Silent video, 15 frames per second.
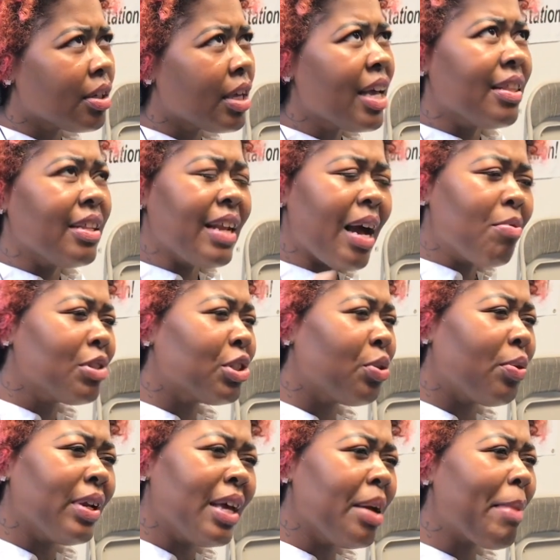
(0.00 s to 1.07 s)
Than I was
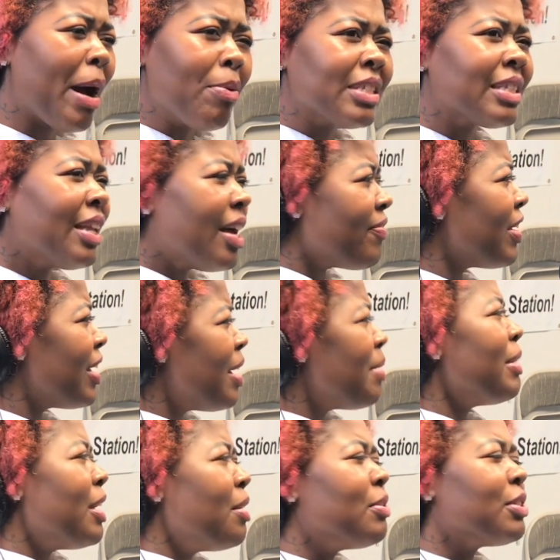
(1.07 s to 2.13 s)
doing to him. I was loving
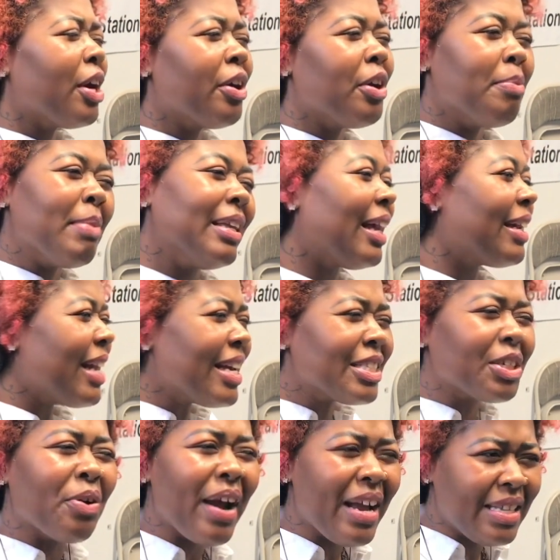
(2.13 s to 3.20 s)
him and he was hurting me. Like,
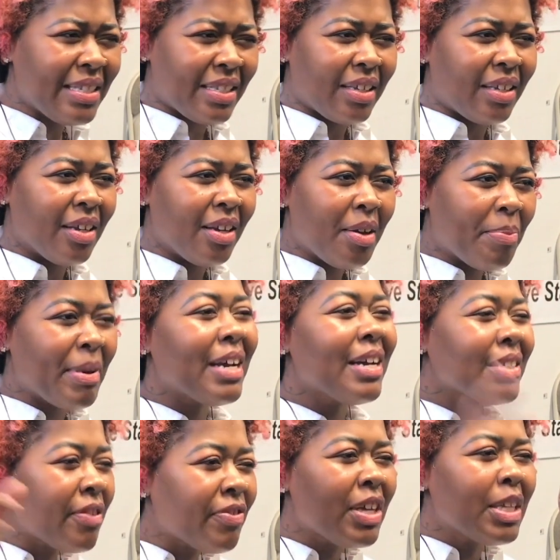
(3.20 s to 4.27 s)
that's crazy
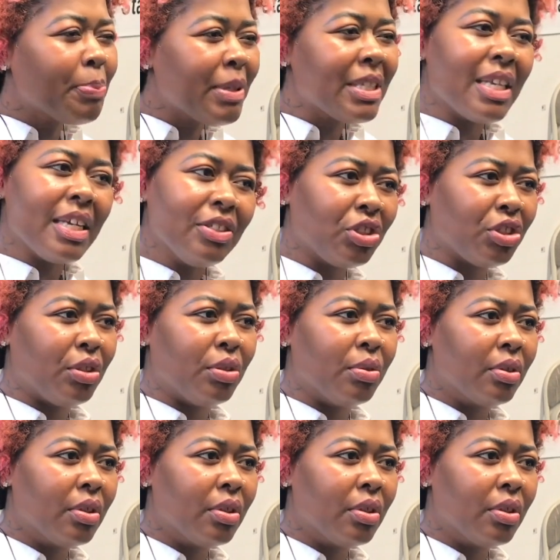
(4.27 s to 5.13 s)
because of his potential.